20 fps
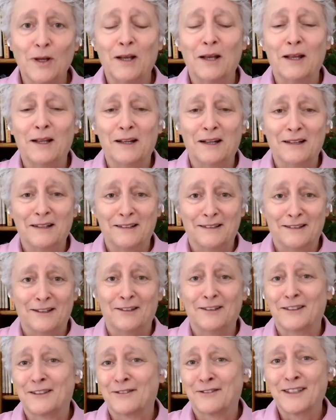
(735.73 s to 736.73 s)
It
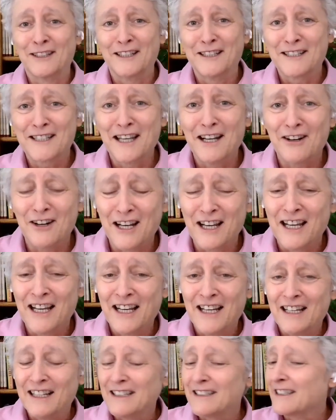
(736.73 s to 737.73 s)
looks really scary.
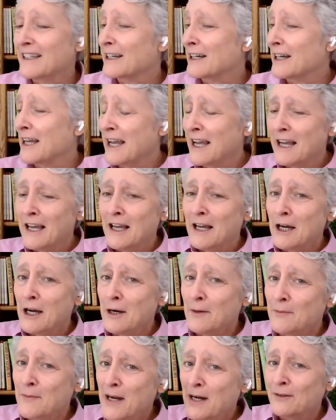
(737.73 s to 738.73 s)
He's like, a
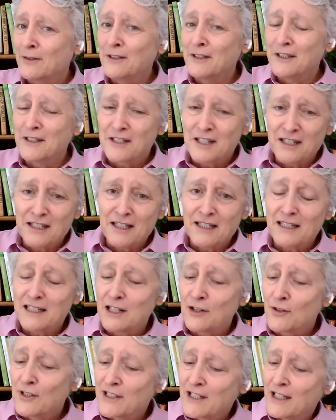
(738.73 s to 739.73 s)
mountain is just a
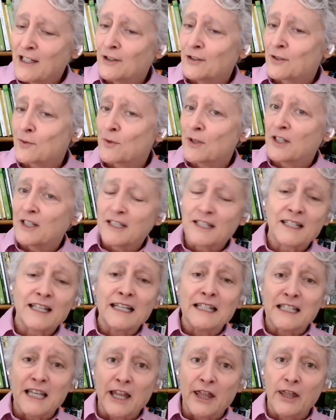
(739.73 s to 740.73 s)
series of hills. We're going to
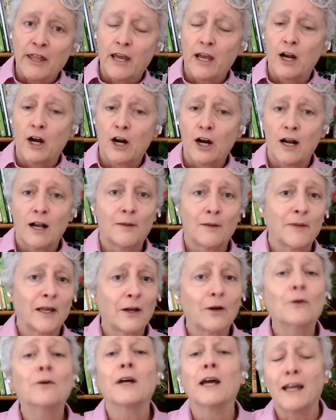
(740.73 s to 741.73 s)
ski to there. I'm like,
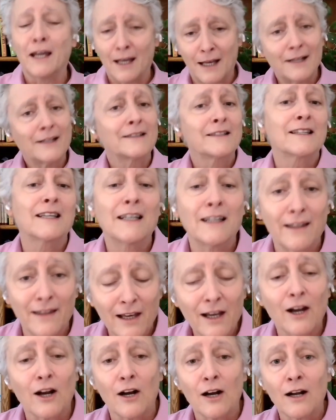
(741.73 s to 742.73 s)
okay, I could ski to
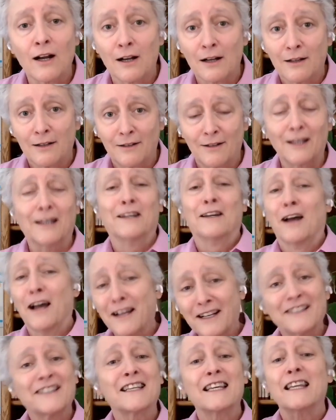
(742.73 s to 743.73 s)
there. I
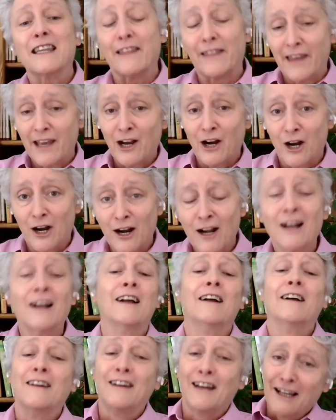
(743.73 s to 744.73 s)
could ski to there.
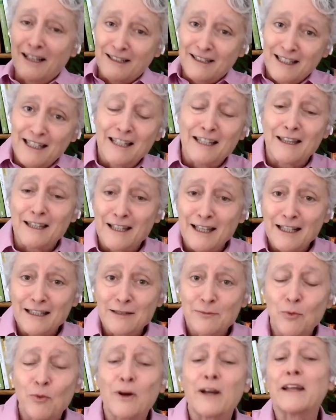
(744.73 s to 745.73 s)
I could ski to the
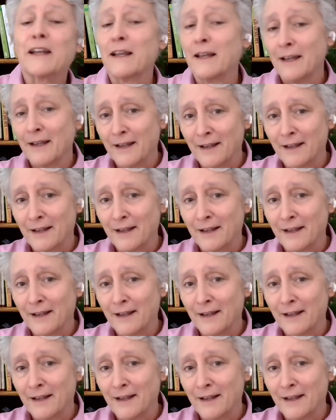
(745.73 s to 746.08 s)
next point.